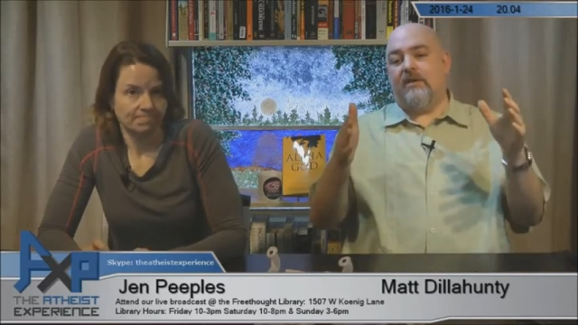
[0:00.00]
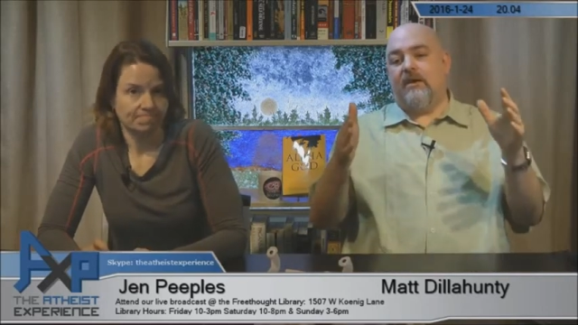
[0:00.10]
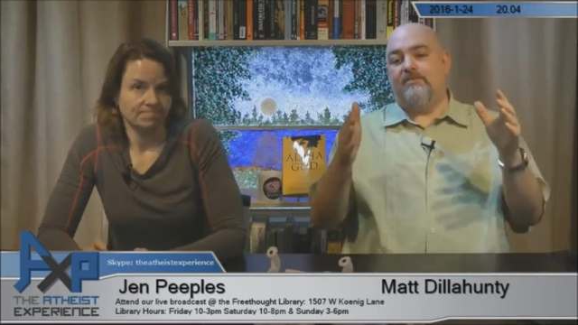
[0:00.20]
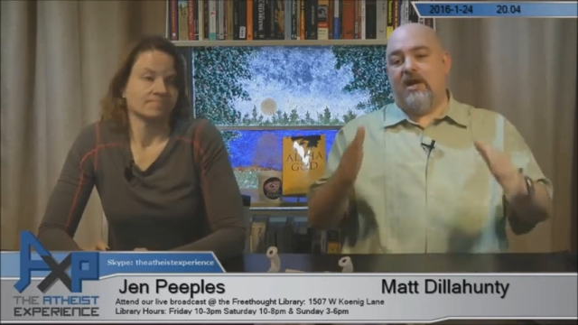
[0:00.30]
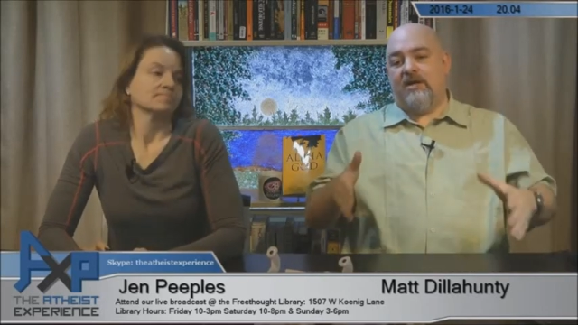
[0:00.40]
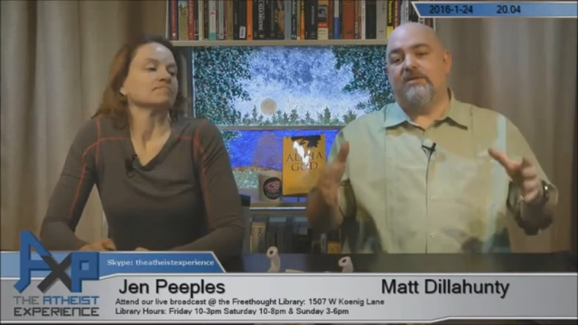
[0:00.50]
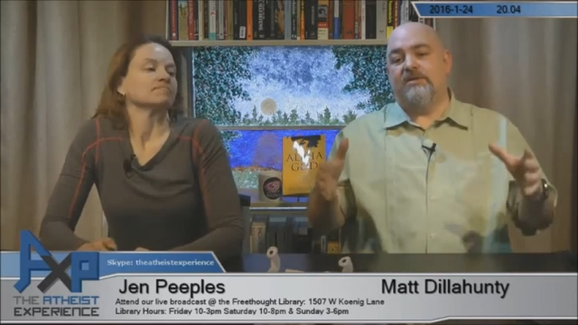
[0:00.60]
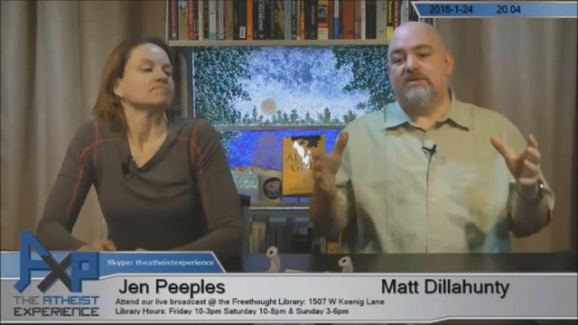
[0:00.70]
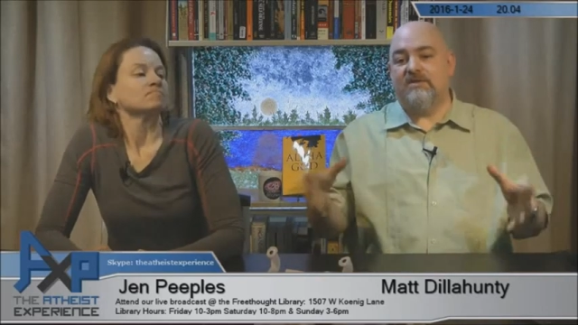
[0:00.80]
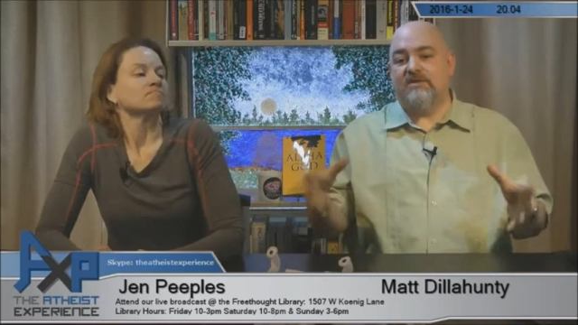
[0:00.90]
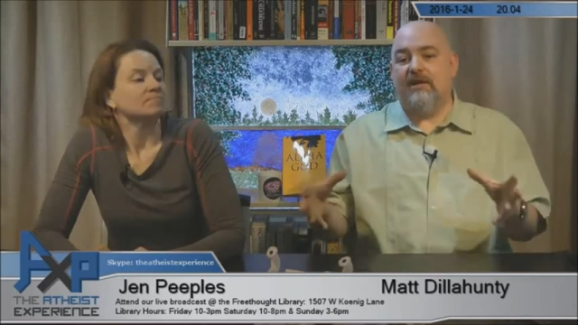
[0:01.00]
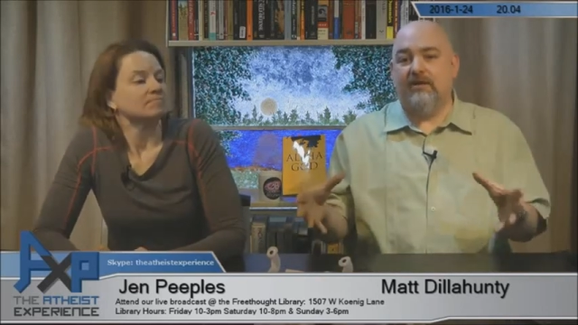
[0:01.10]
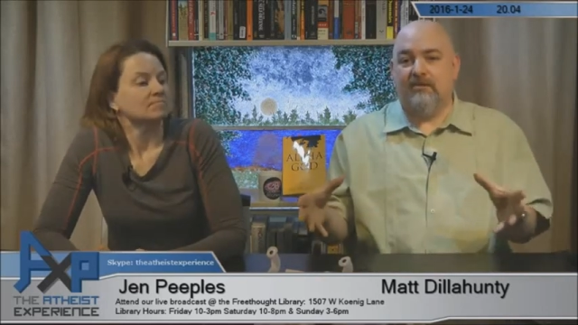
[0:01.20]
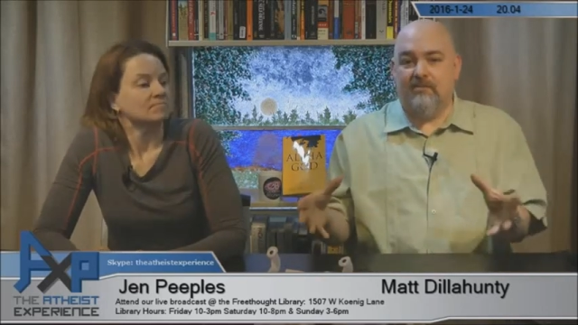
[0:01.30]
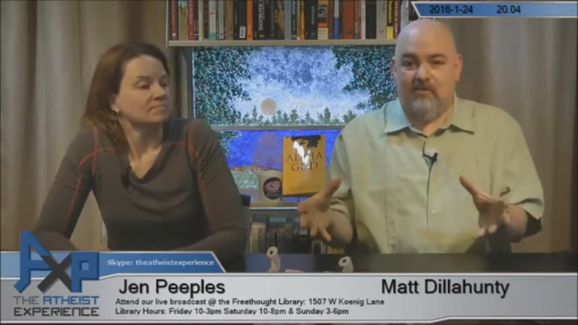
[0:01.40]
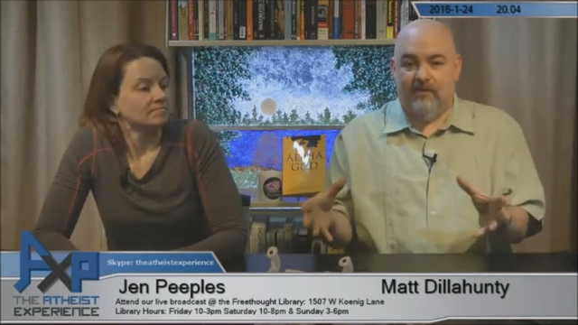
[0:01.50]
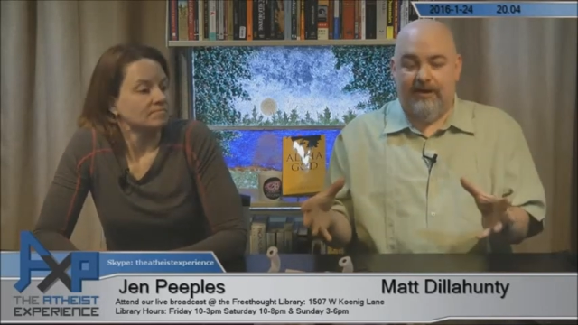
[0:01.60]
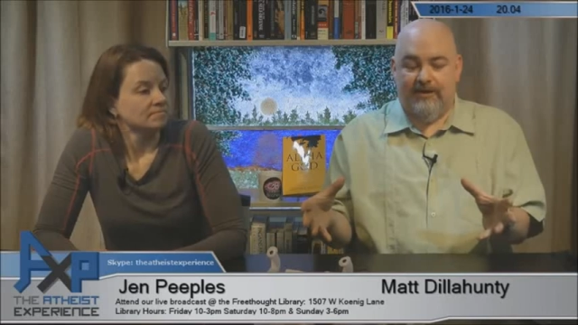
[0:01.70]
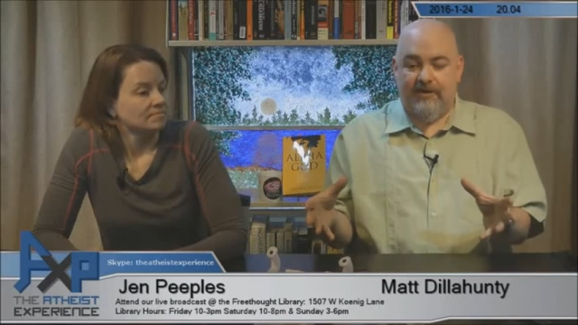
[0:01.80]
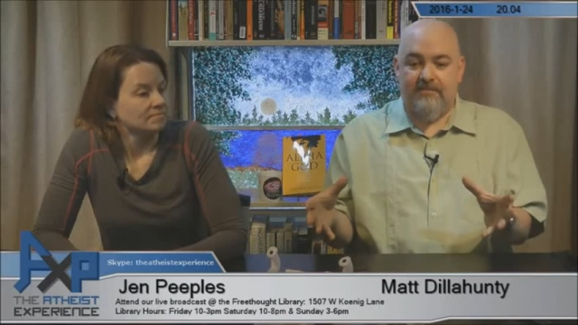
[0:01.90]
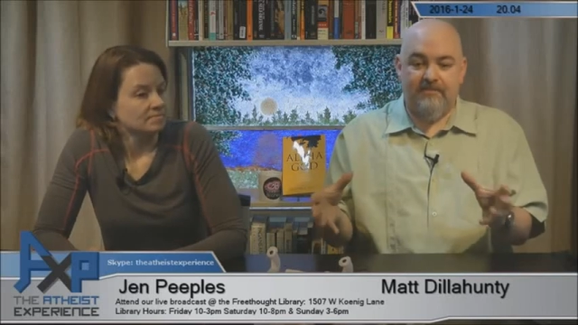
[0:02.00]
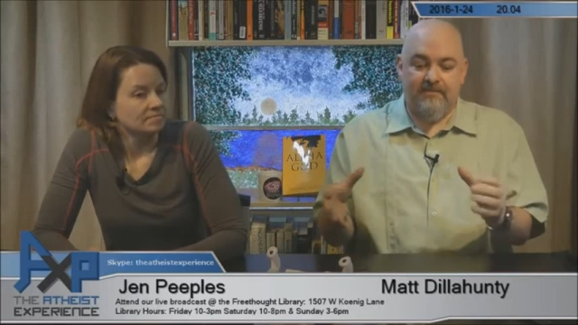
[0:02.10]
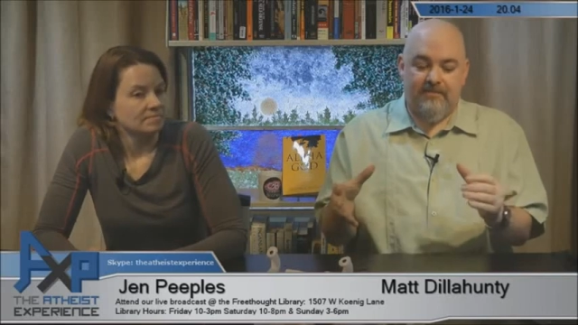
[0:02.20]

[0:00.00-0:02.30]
Speaker 1: objections to secular morality